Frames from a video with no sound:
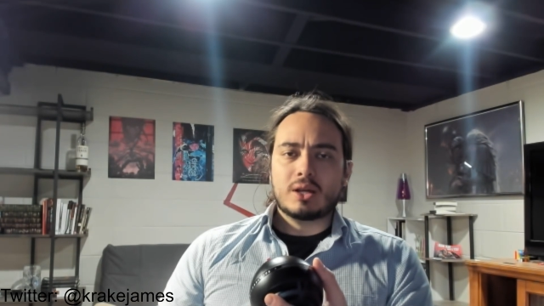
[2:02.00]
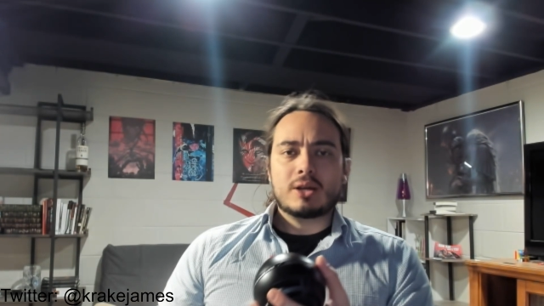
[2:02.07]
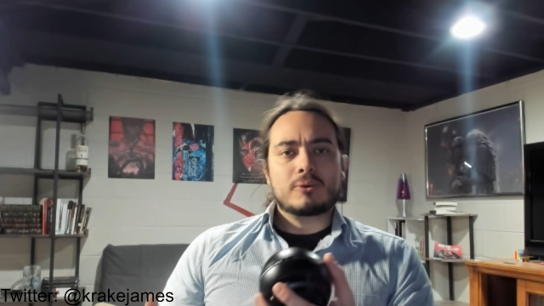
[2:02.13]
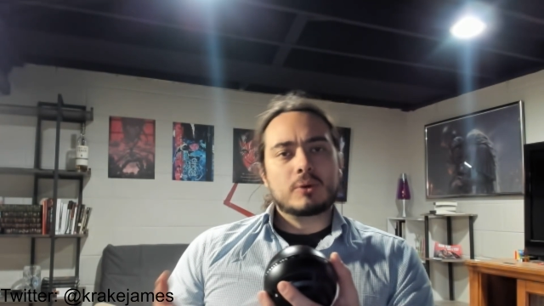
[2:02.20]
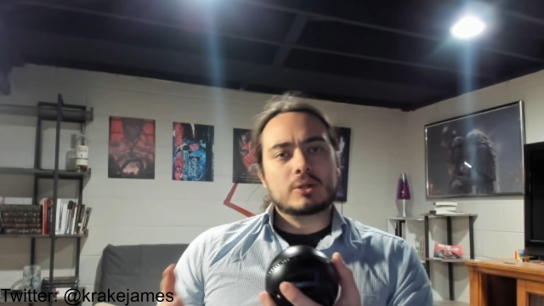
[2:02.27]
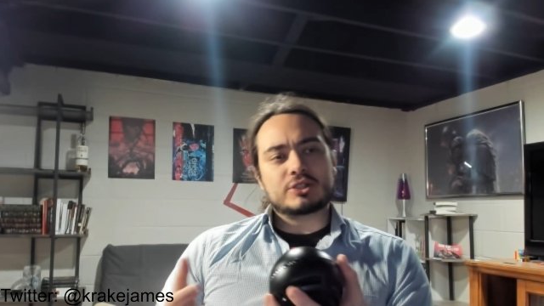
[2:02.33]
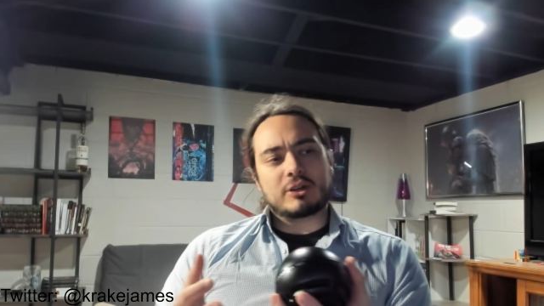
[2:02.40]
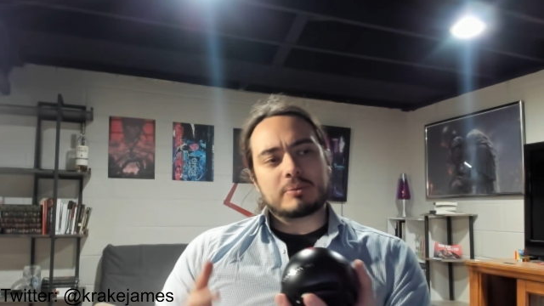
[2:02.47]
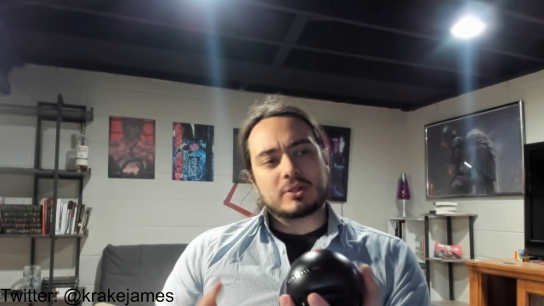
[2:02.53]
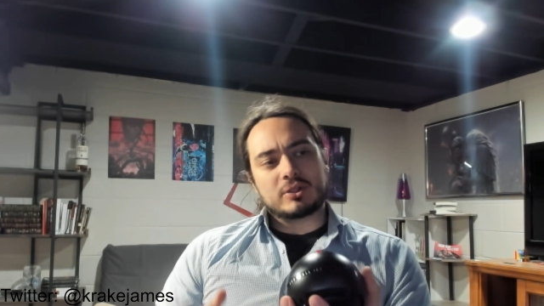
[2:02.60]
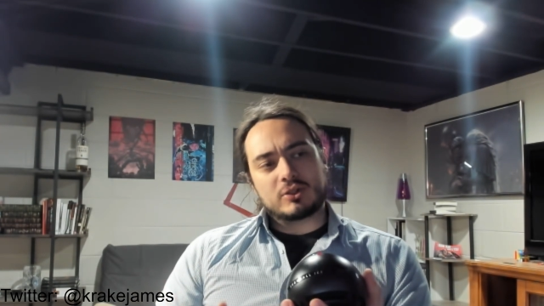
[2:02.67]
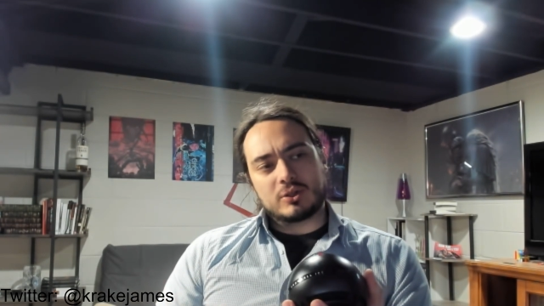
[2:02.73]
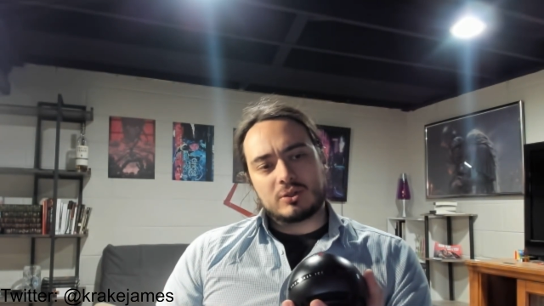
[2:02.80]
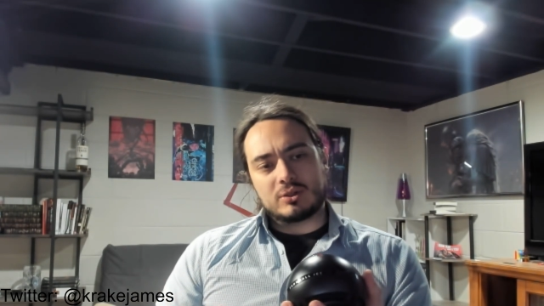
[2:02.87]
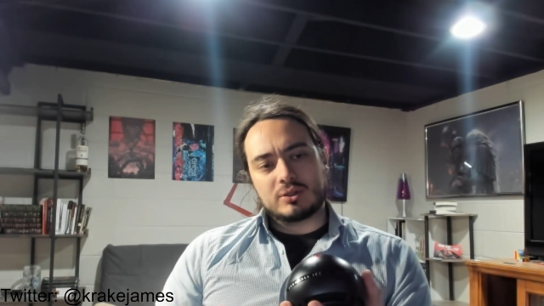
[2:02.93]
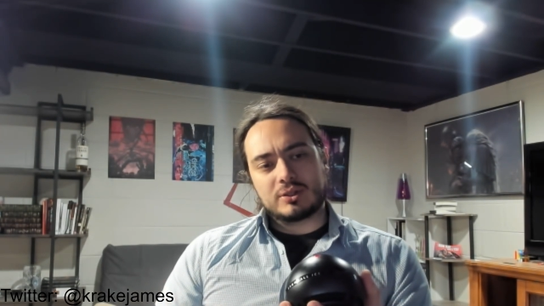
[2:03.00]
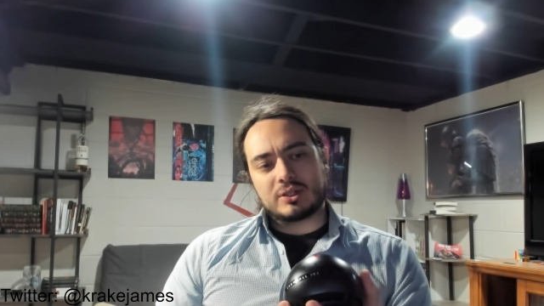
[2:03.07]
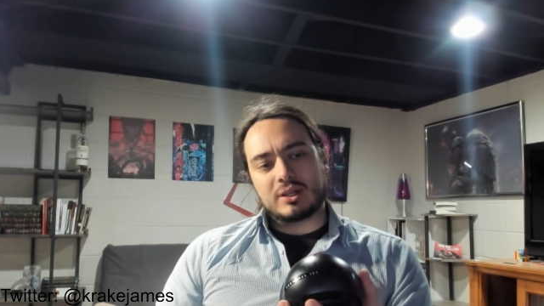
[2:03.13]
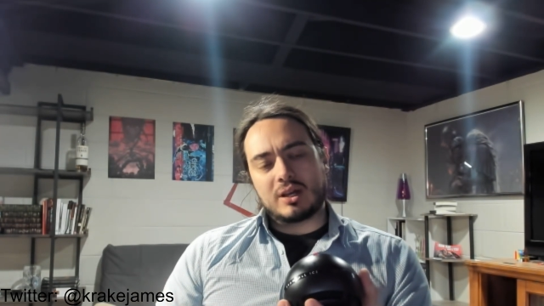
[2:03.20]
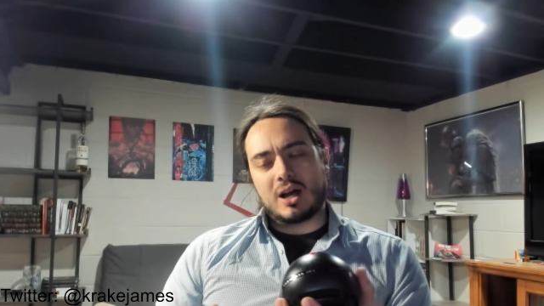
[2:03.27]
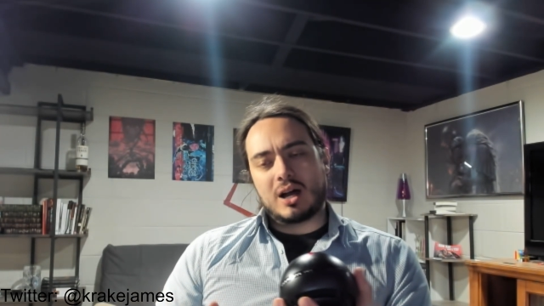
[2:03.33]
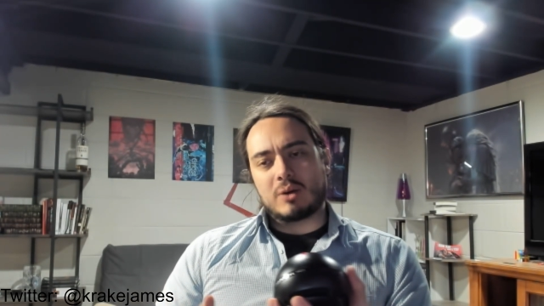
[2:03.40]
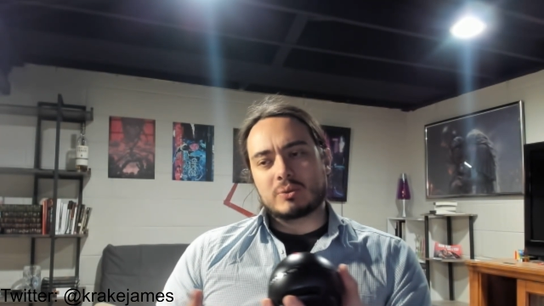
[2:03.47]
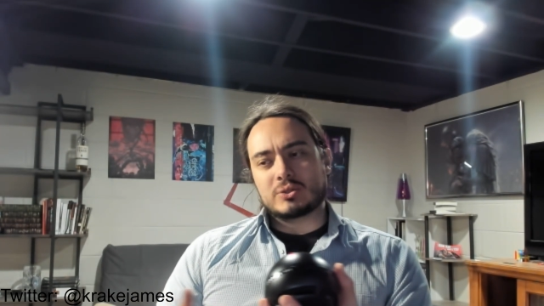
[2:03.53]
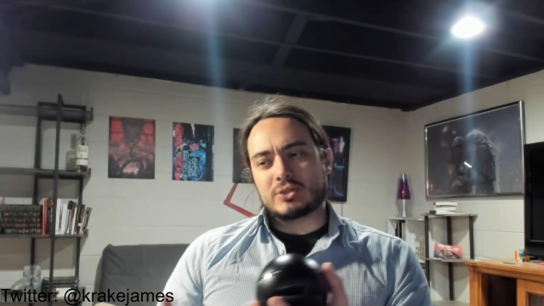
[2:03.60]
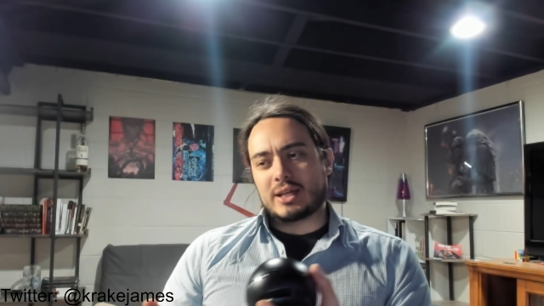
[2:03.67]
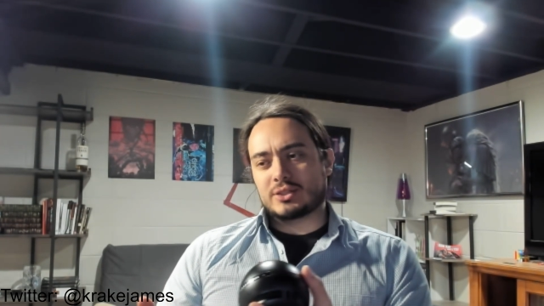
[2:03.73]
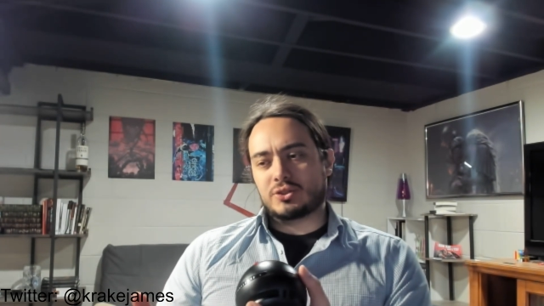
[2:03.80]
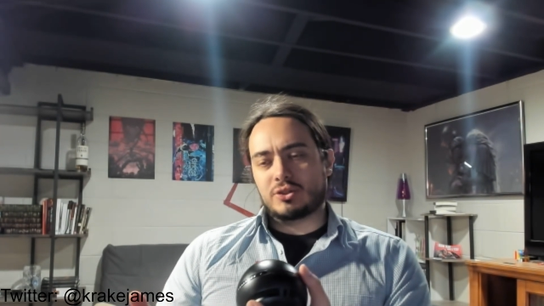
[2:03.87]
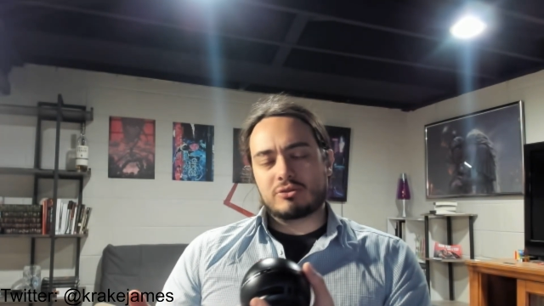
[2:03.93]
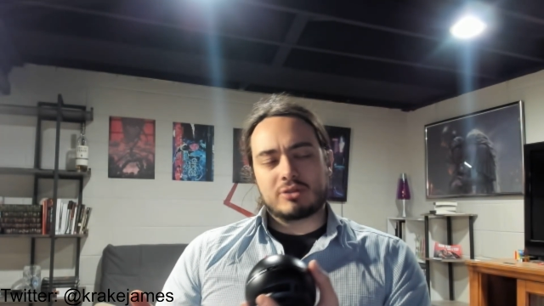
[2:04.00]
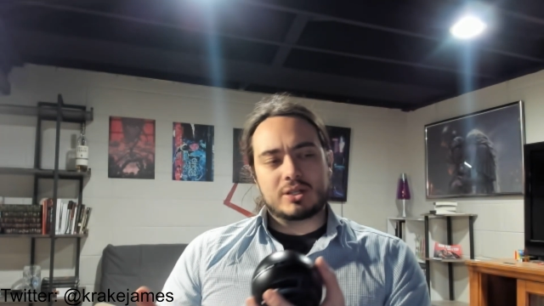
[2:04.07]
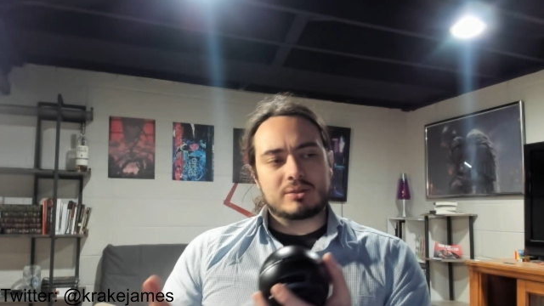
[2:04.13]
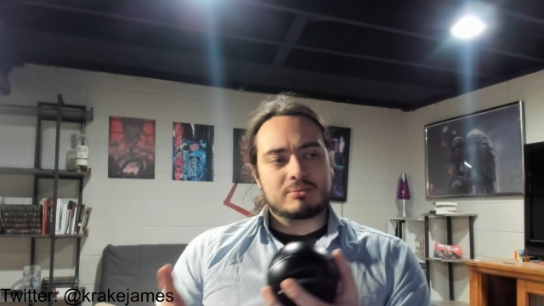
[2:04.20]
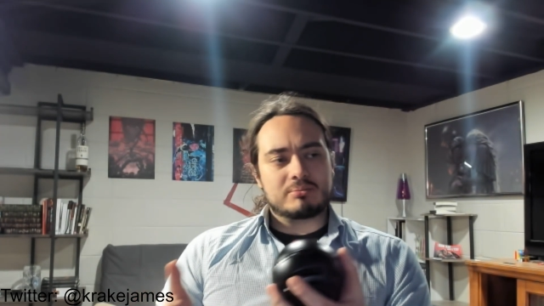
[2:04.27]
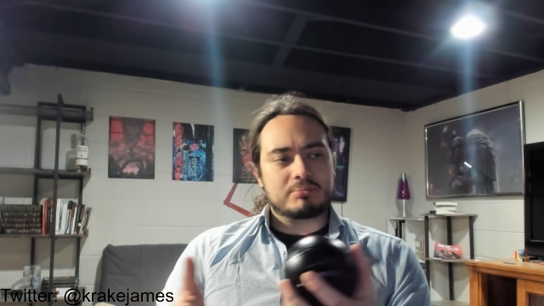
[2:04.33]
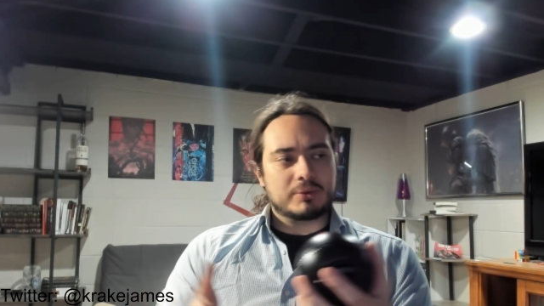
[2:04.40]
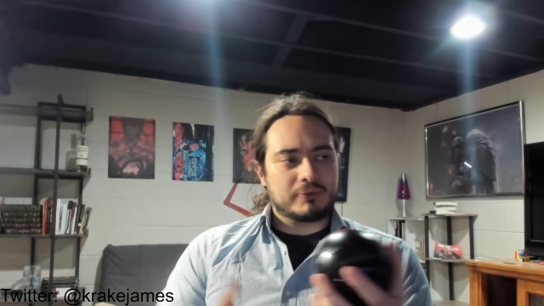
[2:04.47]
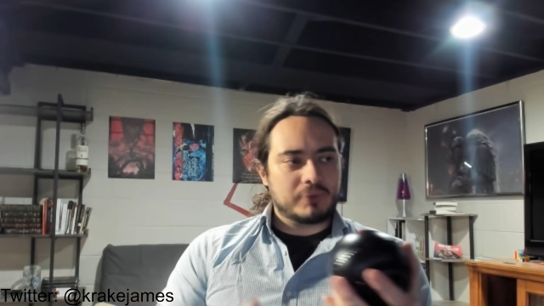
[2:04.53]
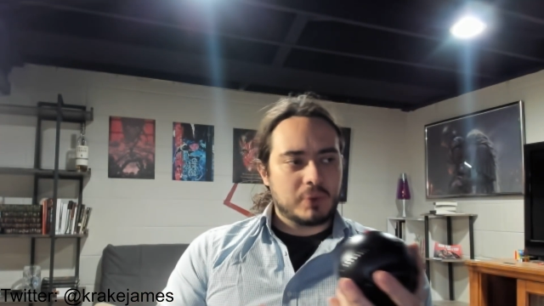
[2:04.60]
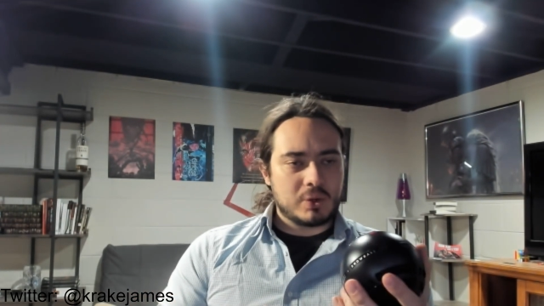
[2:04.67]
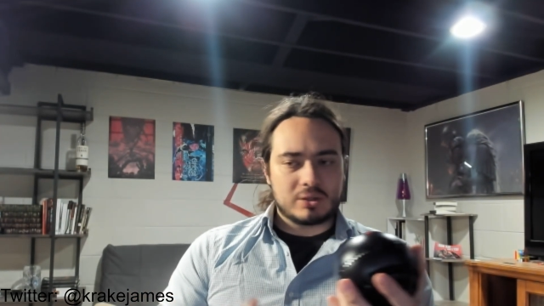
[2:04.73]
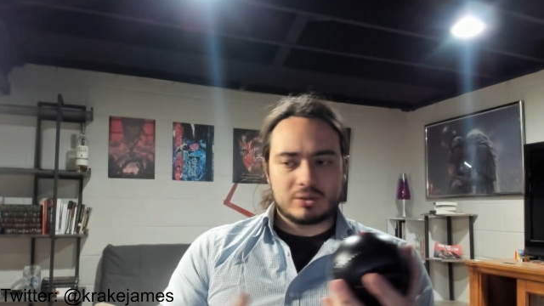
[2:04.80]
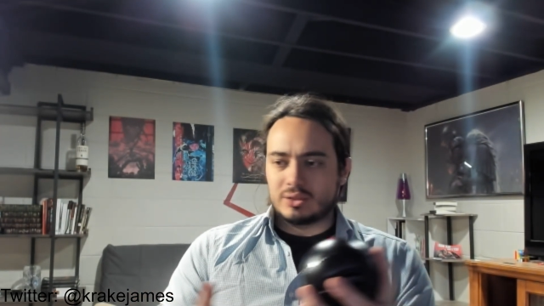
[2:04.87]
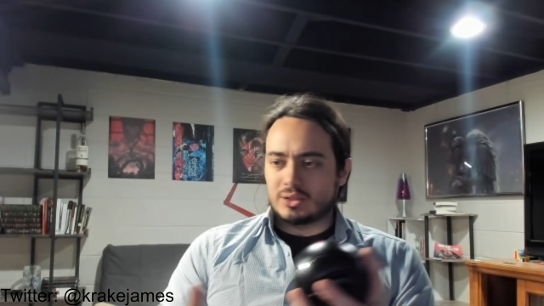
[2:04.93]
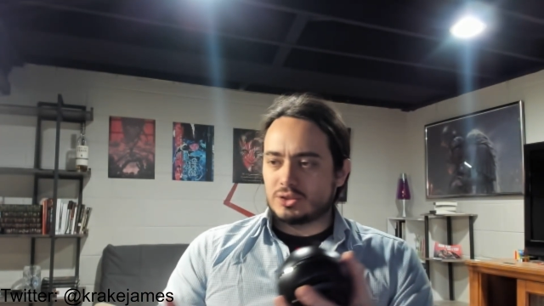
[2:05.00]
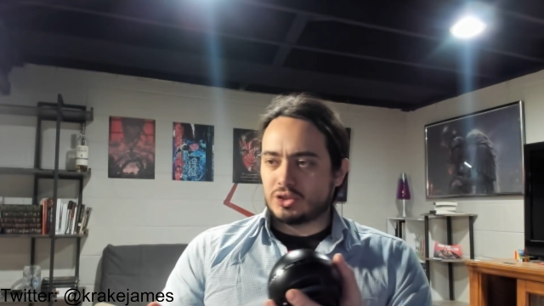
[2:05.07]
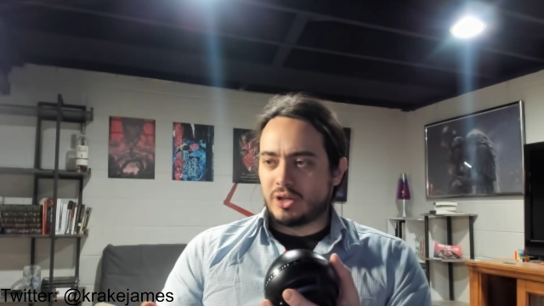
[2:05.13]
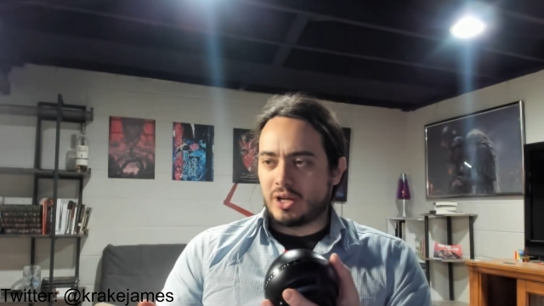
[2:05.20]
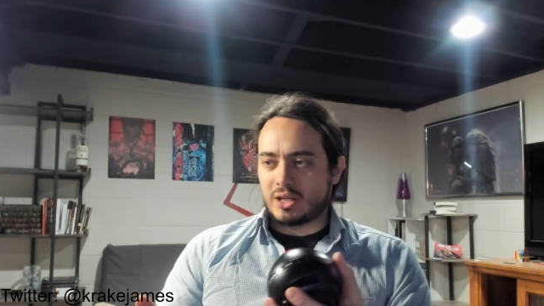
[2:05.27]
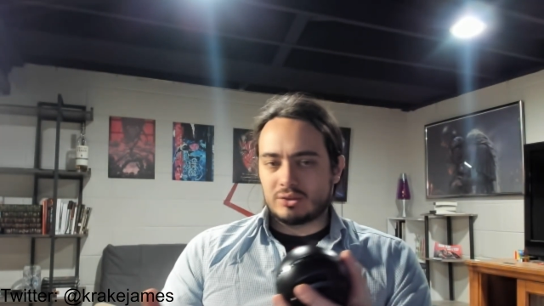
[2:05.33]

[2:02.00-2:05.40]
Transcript: which I've been told was actually written before Legionnaire.